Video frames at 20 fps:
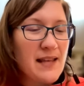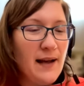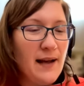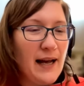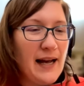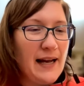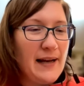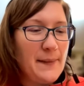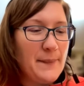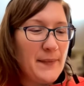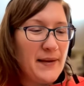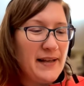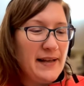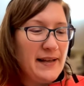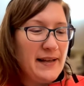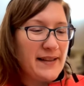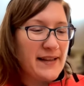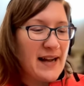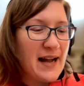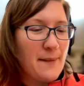
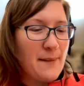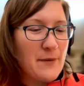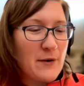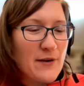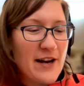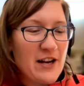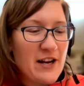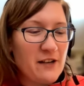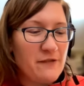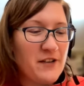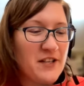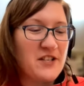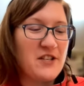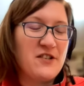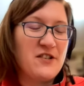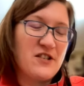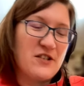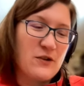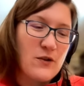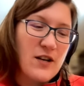The Copyright Office
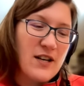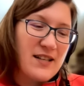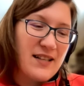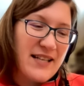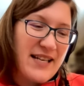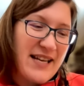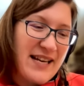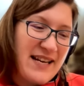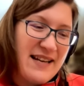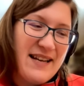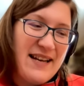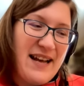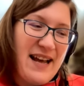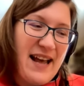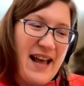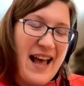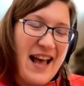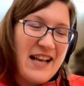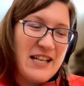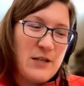historically
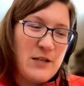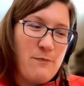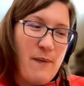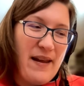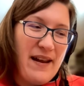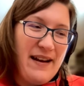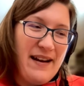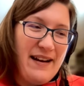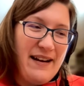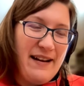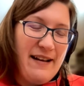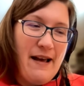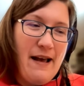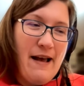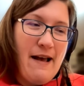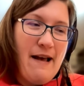has been, I'm